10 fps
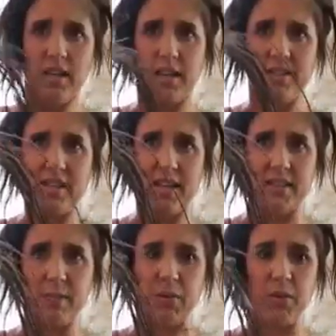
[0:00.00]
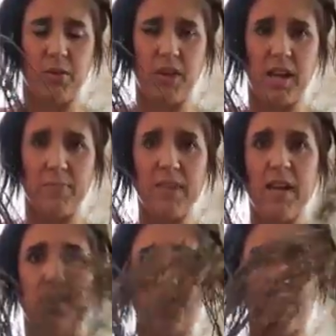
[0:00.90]
can see it's this big old thing.
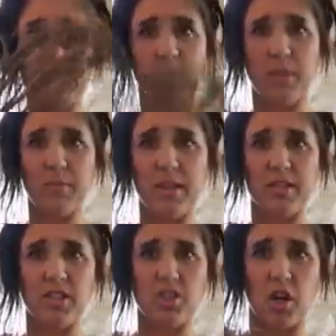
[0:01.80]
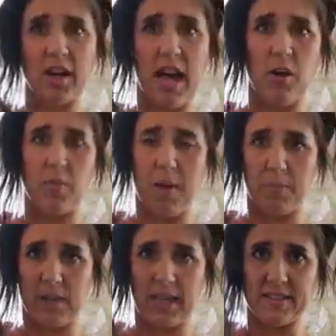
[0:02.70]
So this is what I'm going to start out by
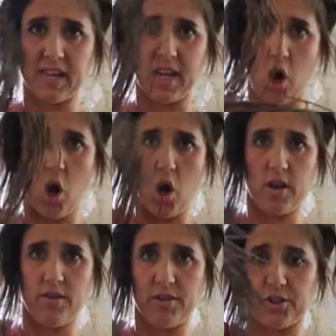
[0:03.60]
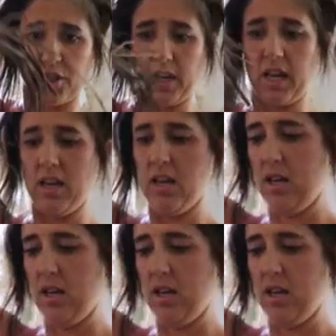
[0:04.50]
placing on the tree.